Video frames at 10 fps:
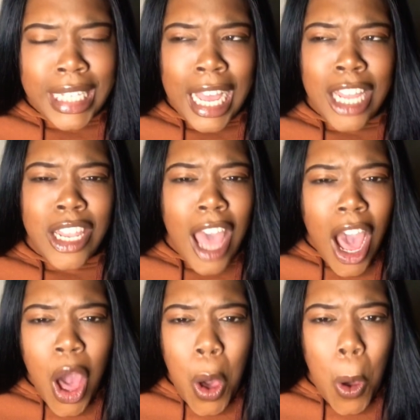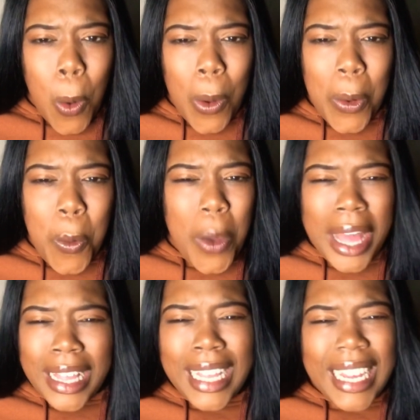No.
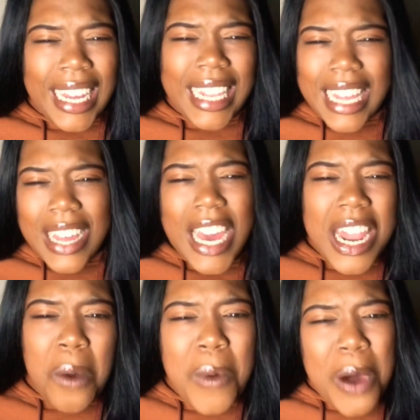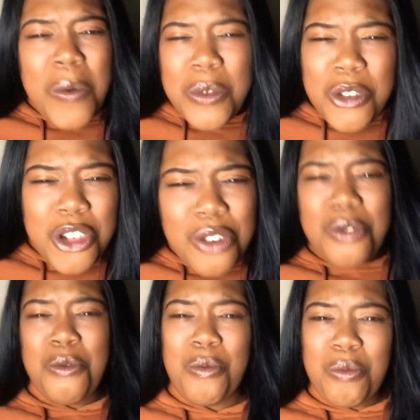What? He don't want you.